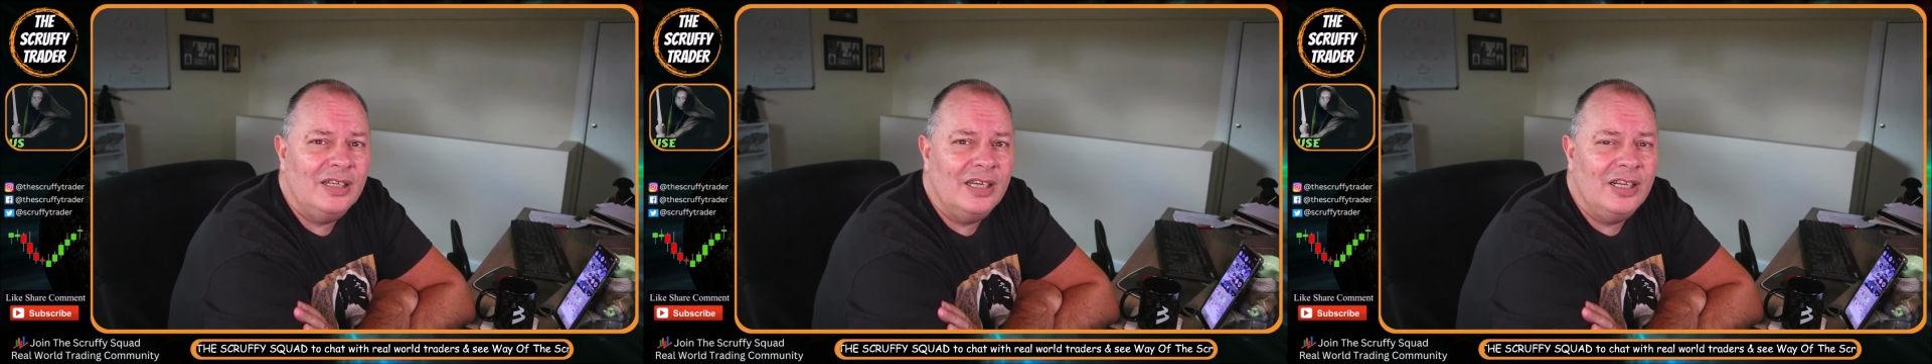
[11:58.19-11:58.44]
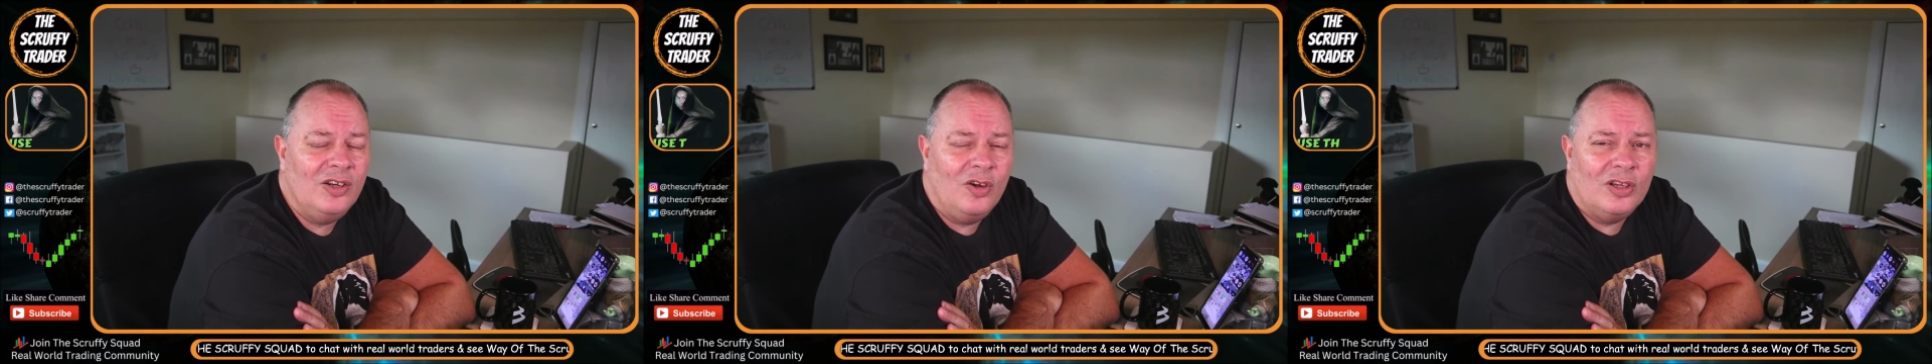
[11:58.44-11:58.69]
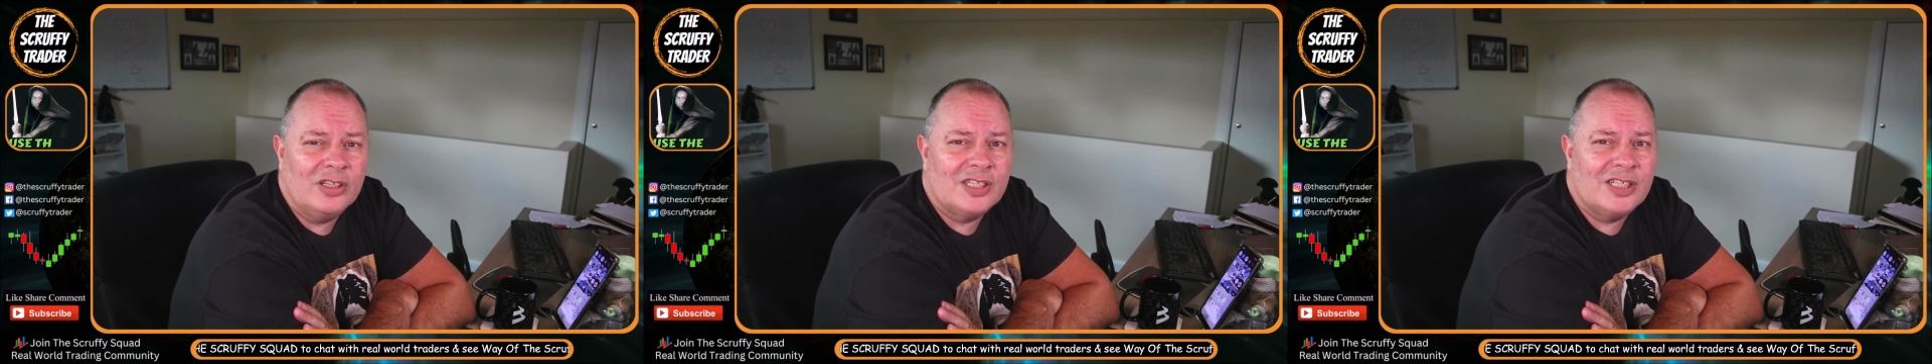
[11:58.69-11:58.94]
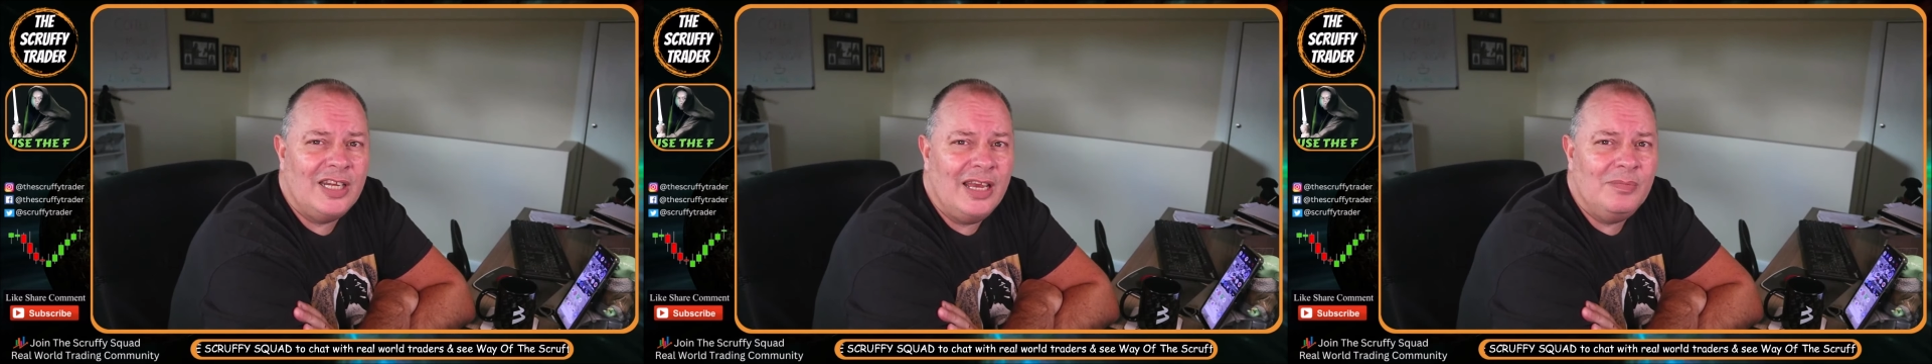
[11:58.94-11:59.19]
And it all
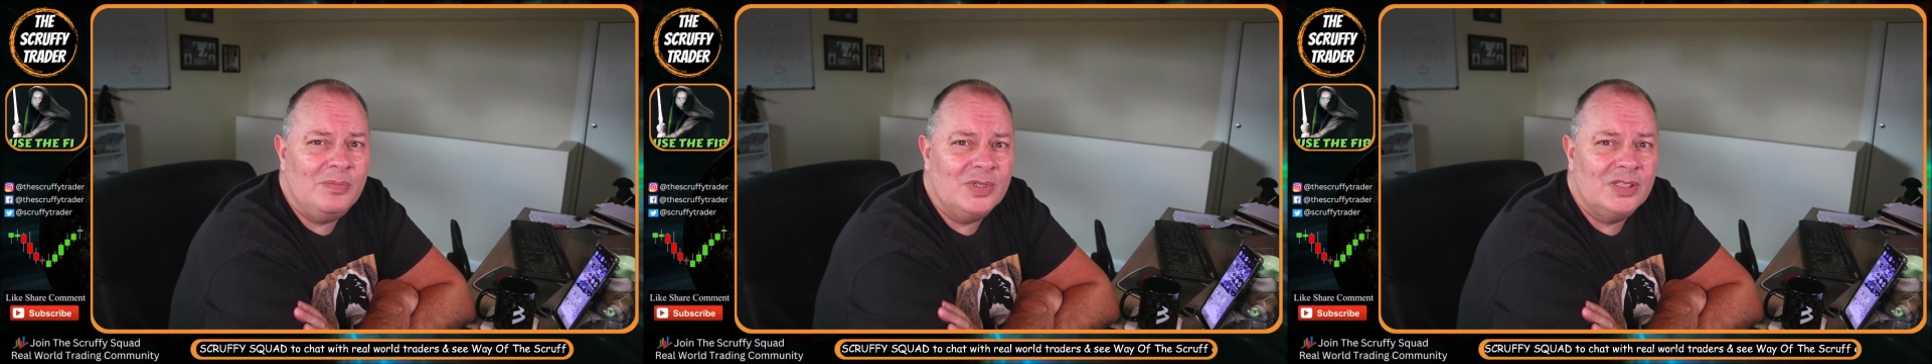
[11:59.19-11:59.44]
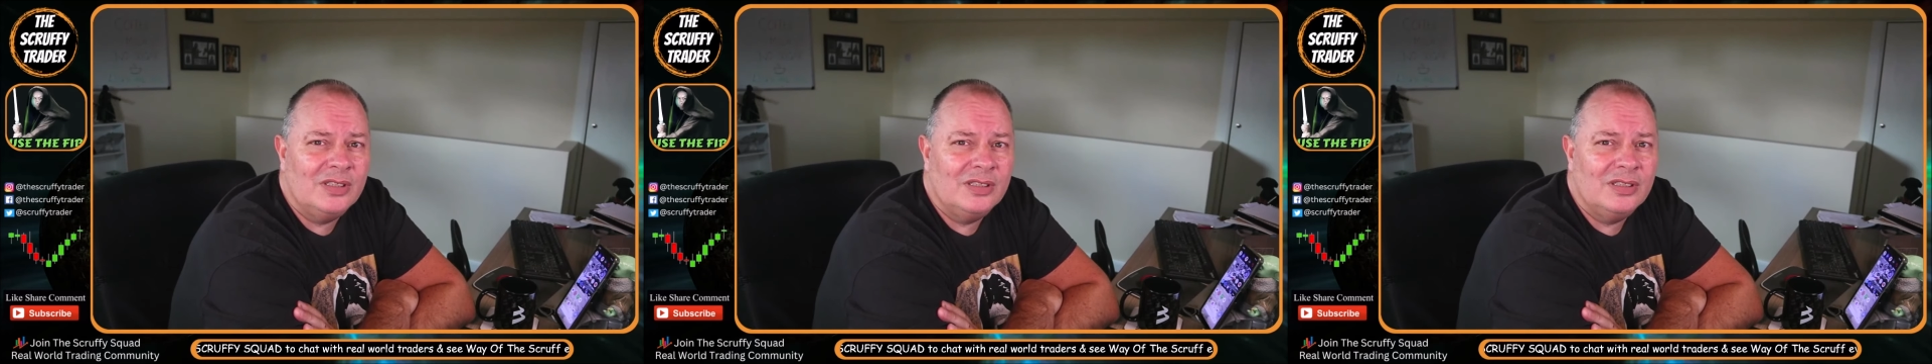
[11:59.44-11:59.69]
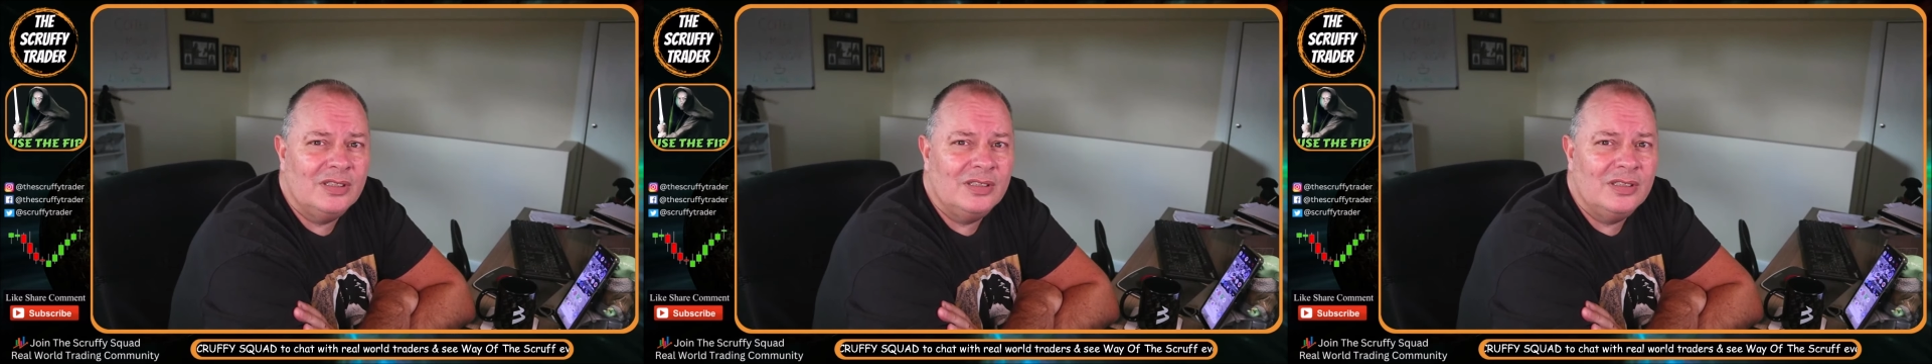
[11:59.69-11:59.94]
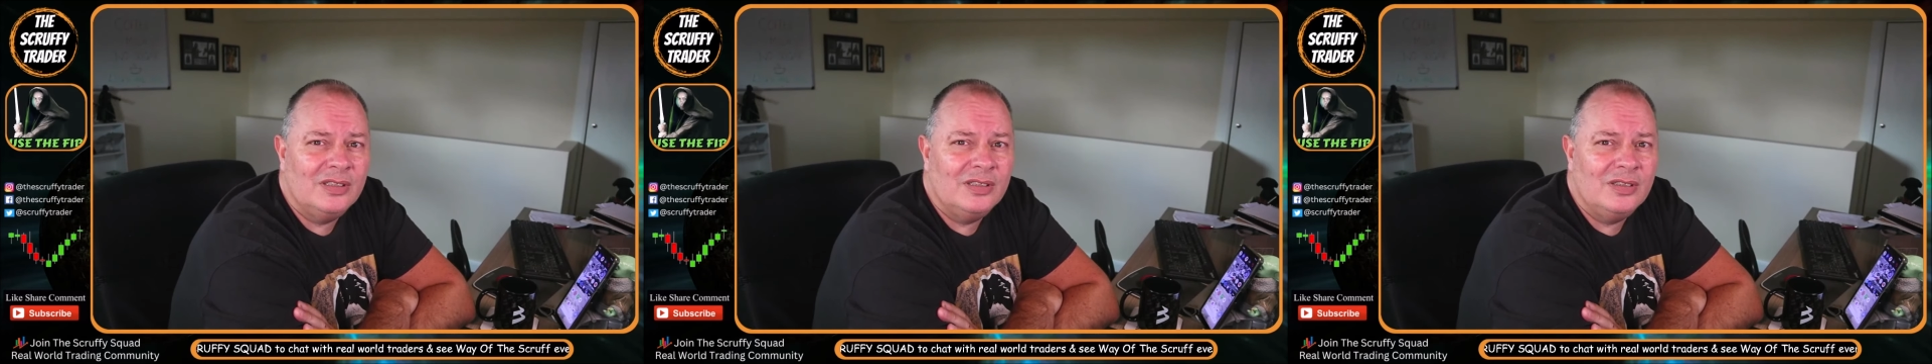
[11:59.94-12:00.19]
stems
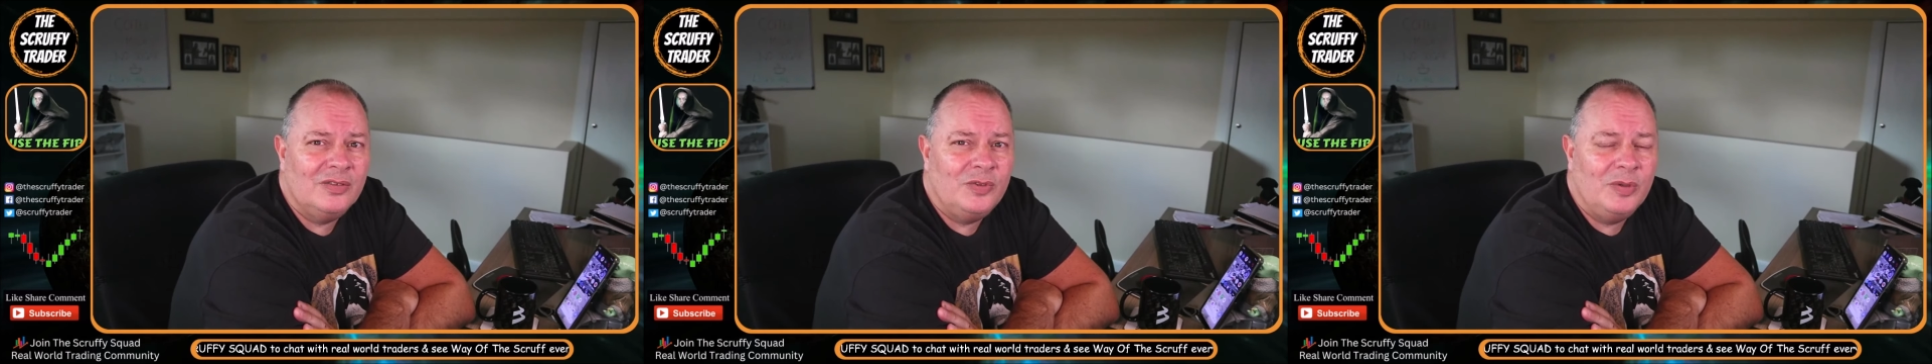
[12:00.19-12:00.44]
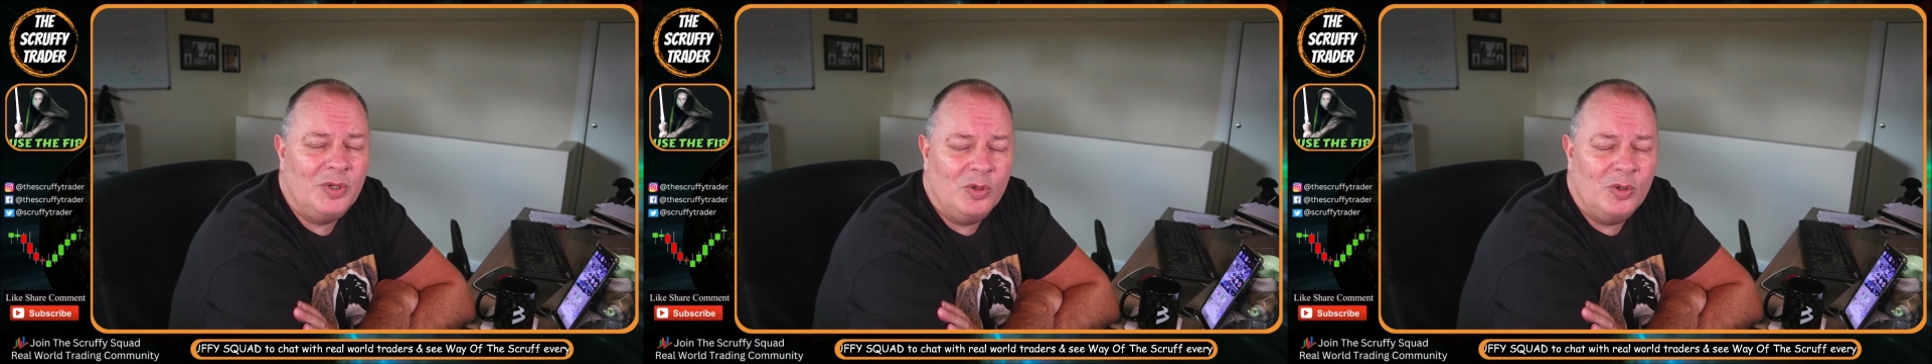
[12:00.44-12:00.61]
from an